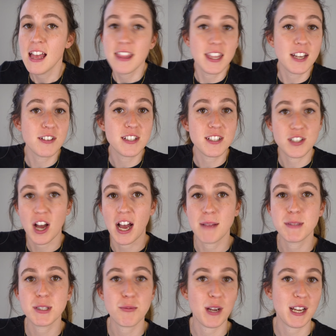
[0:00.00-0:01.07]
There's
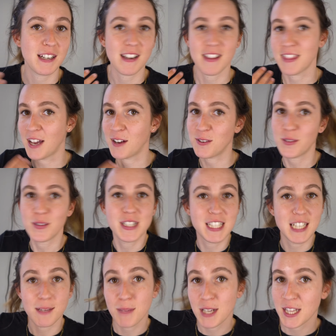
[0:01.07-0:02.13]
times when they'll
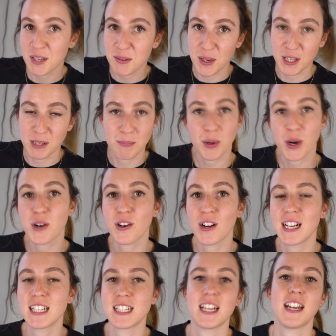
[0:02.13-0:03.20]
send me their work in
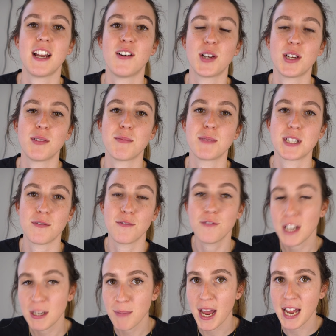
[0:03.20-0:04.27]
progress and I'll give them some
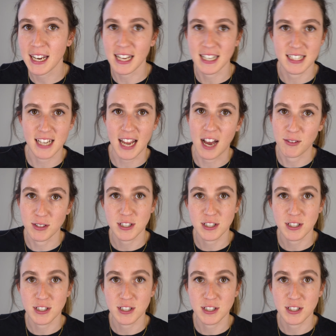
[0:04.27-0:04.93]
feedback as to how